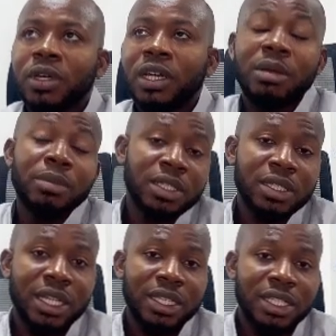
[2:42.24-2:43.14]
elements
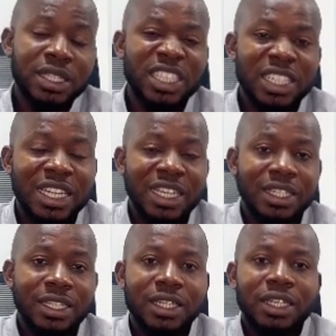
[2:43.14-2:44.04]
that is
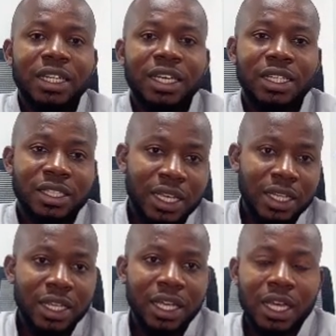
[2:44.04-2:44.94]
needed
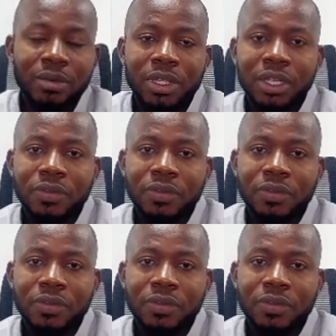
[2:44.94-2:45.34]
inside the cabin,